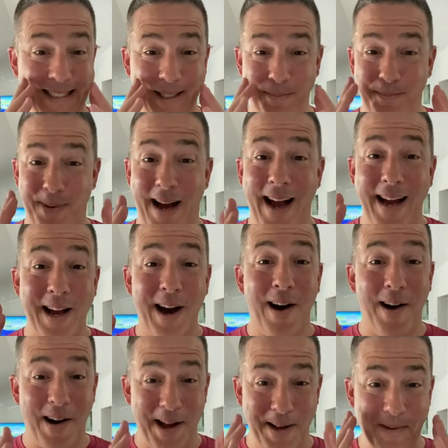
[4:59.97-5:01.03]
by
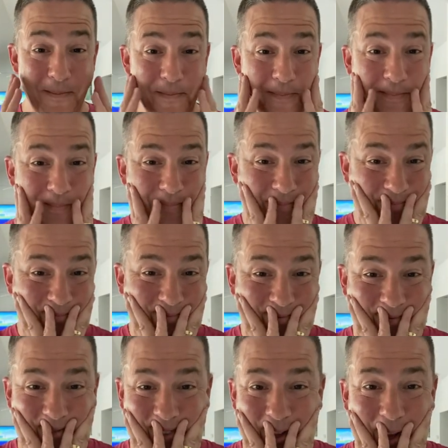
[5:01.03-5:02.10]
God.
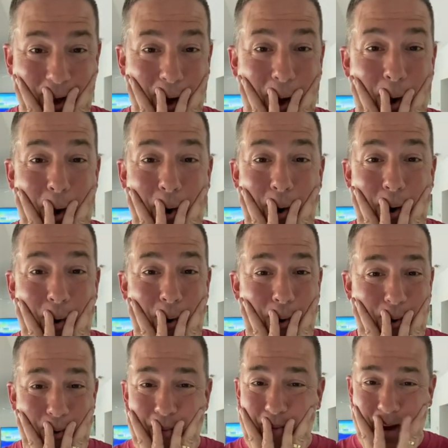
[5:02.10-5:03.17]

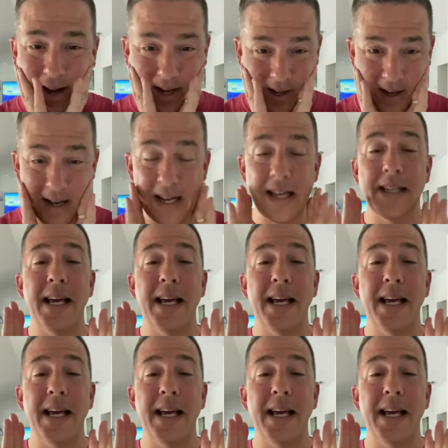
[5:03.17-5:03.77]
Oh my goodness.